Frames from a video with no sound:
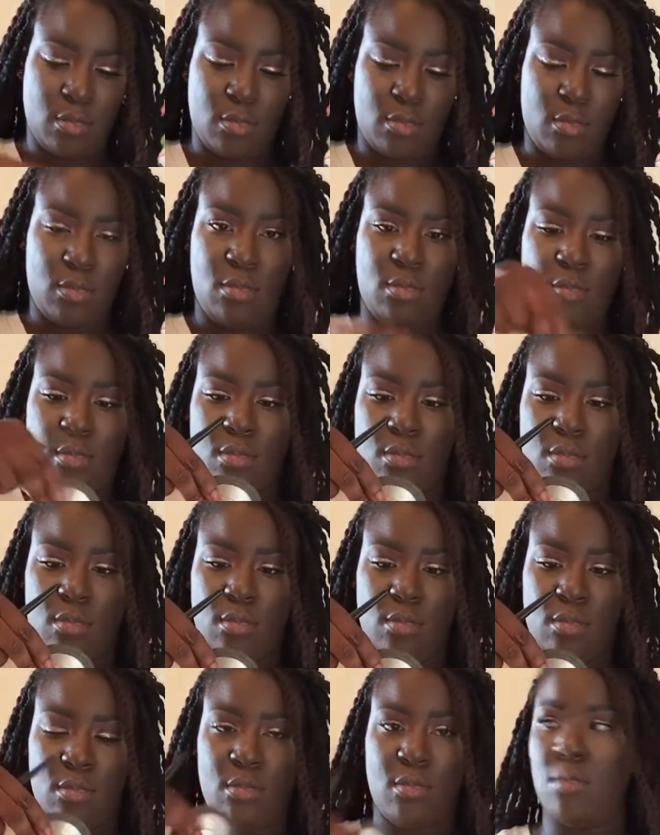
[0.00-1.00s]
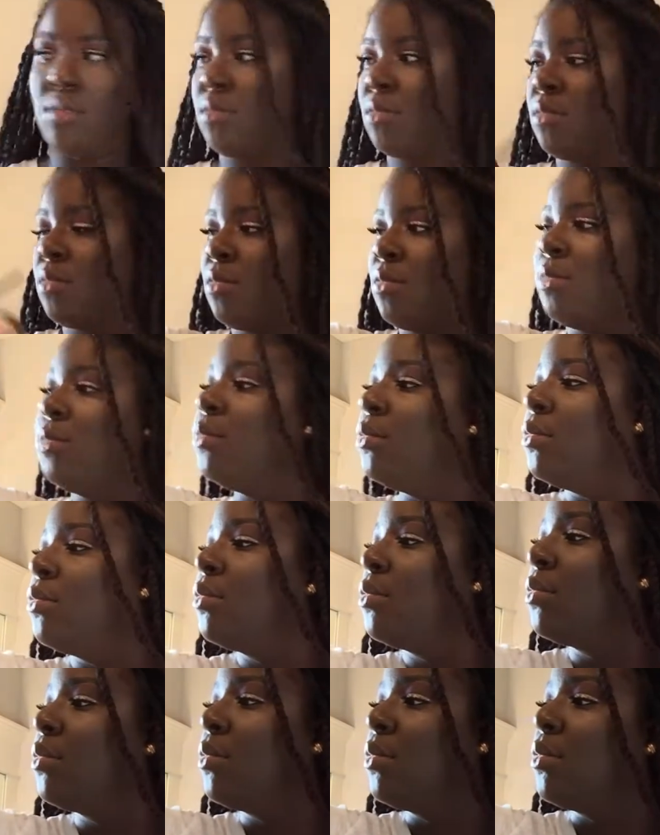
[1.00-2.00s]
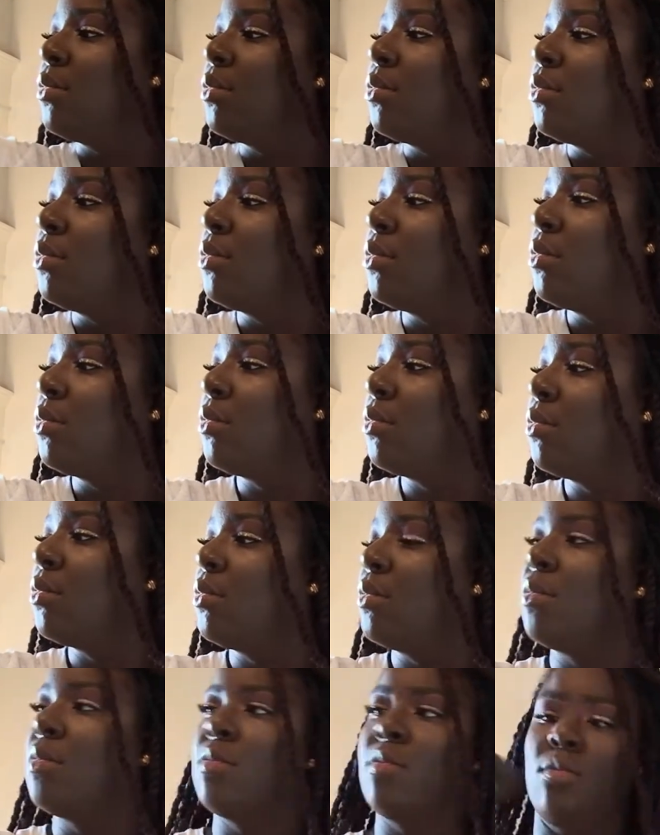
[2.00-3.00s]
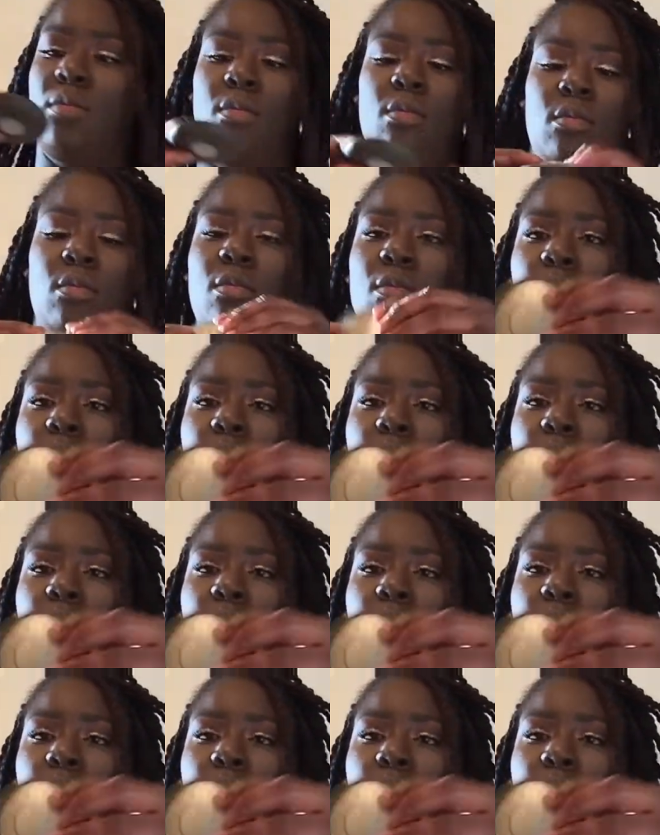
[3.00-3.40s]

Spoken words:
Contour Brush, and I'm going to go ahead and